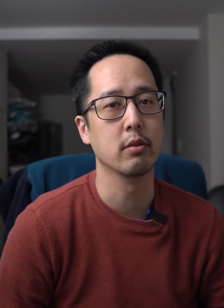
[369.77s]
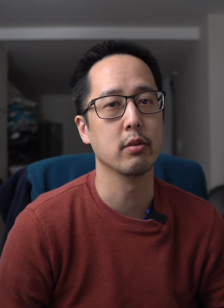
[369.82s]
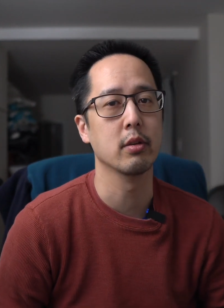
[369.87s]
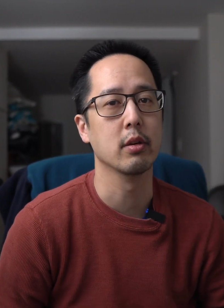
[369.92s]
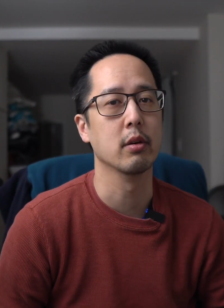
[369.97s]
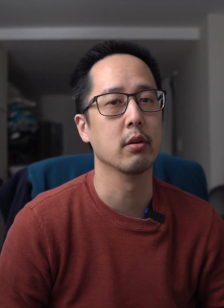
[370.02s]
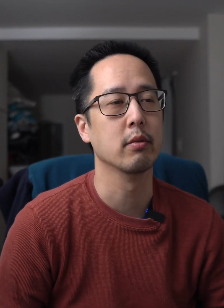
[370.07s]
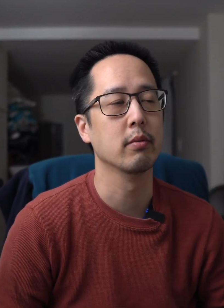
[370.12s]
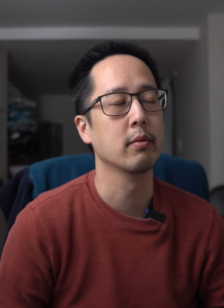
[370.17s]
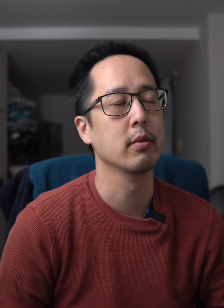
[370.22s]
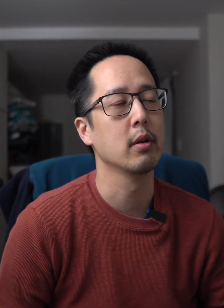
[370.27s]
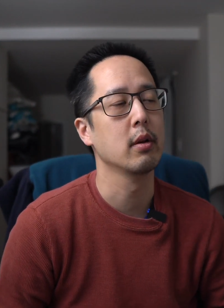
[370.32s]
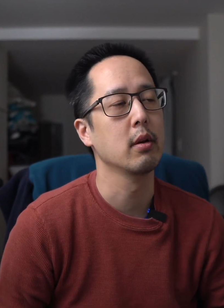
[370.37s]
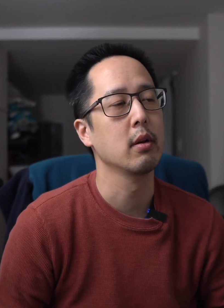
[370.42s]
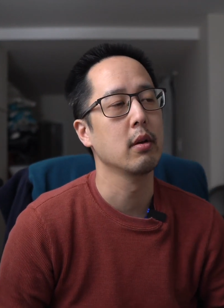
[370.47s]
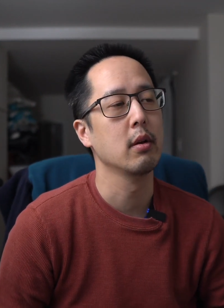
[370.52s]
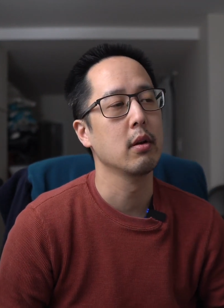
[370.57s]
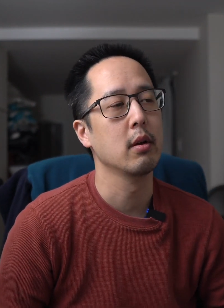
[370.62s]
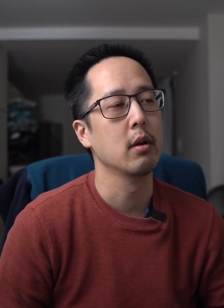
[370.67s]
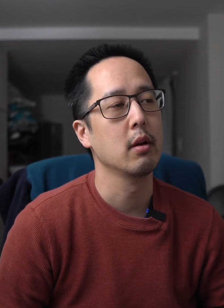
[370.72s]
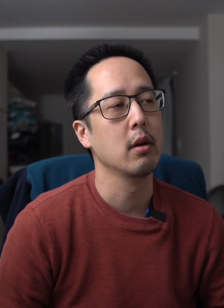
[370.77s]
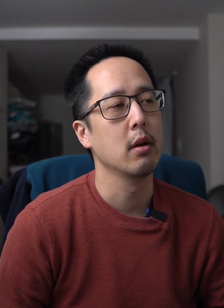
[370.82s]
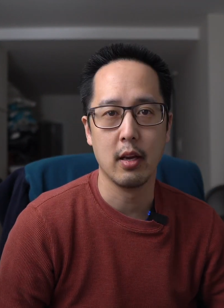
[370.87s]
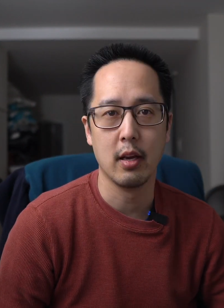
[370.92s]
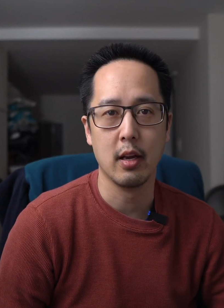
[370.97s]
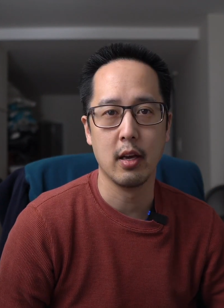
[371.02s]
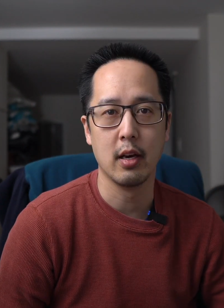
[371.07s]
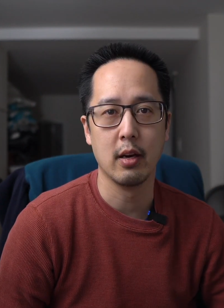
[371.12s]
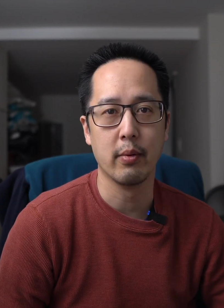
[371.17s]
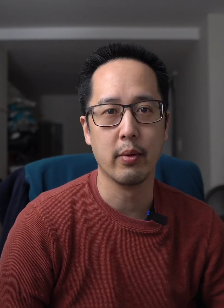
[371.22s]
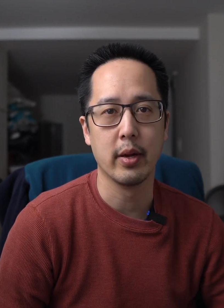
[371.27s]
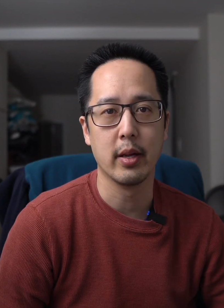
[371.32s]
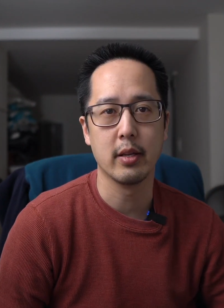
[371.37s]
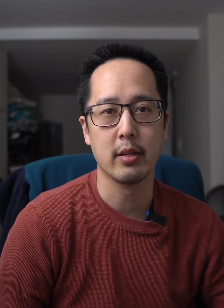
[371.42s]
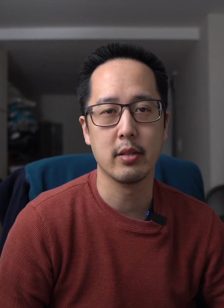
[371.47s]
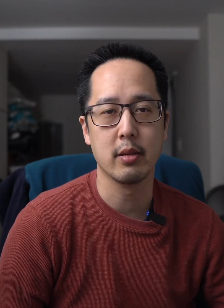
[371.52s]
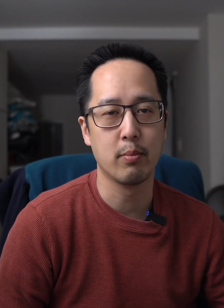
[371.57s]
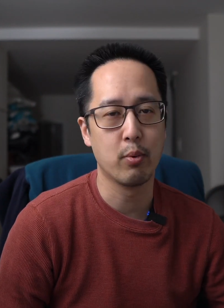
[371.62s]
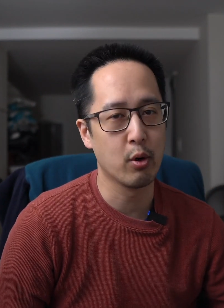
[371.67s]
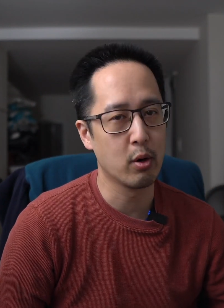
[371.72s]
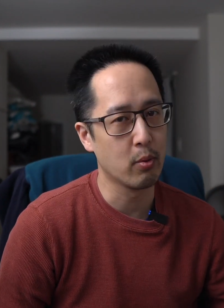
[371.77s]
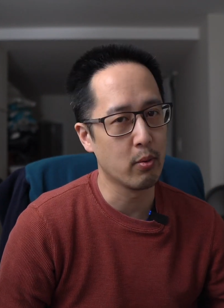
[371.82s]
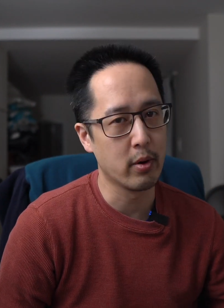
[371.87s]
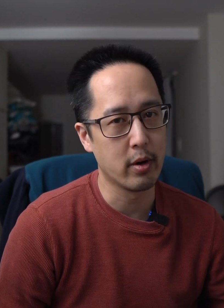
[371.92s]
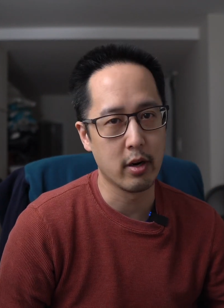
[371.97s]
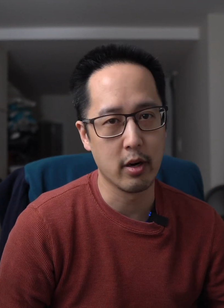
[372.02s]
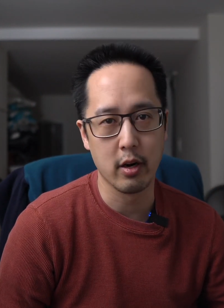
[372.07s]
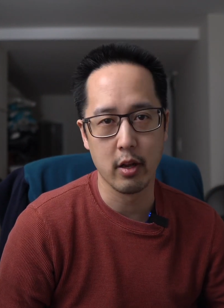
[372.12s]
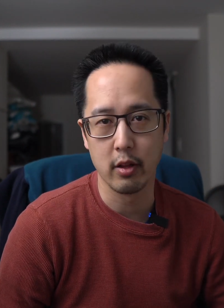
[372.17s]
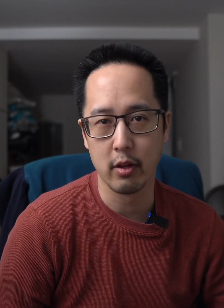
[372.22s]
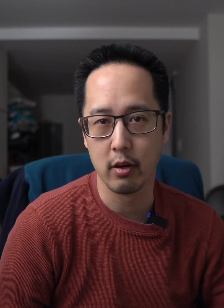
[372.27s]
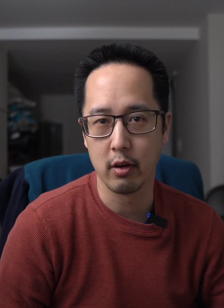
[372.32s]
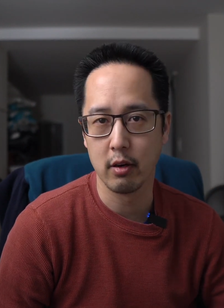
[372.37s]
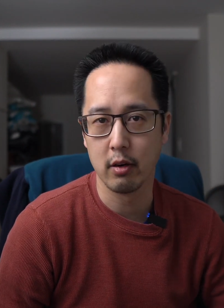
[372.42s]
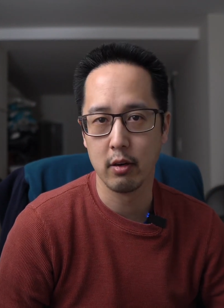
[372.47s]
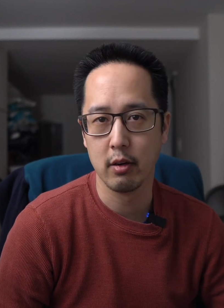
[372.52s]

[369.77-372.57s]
So anyway, support one another.